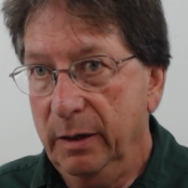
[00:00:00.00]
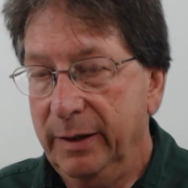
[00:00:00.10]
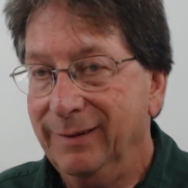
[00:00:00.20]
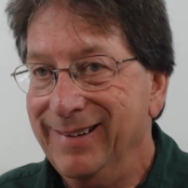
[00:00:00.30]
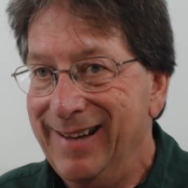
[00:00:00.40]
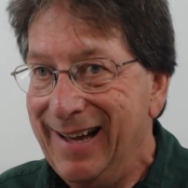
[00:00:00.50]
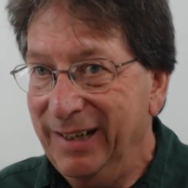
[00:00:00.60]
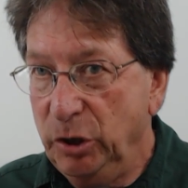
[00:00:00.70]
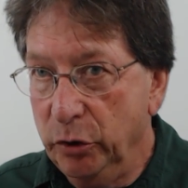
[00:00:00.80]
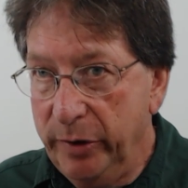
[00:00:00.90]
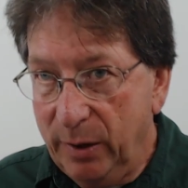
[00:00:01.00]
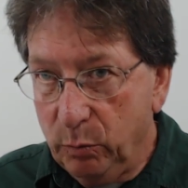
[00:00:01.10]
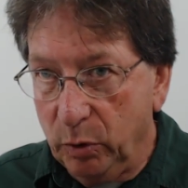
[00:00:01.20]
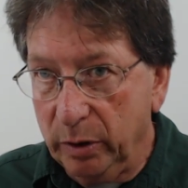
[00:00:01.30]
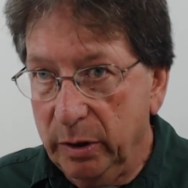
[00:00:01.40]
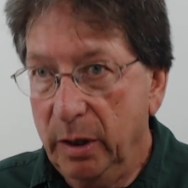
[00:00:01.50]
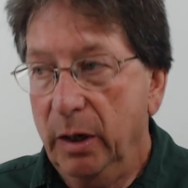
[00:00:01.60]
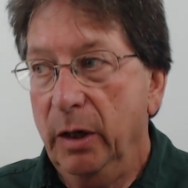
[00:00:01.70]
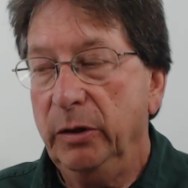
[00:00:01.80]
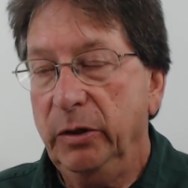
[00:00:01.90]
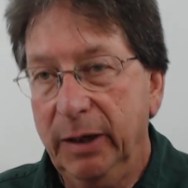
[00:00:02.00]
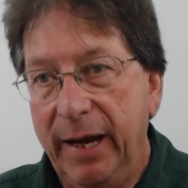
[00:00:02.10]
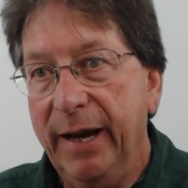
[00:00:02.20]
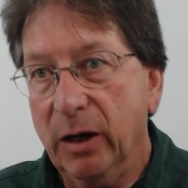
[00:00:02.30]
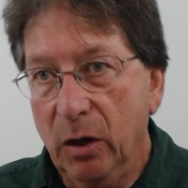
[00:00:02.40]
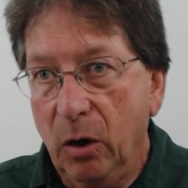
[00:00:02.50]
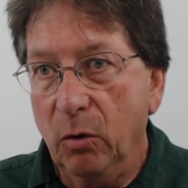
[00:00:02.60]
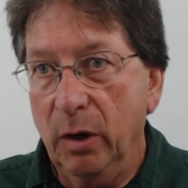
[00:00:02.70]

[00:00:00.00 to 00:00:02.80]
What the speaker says: that's not in your network, you can't go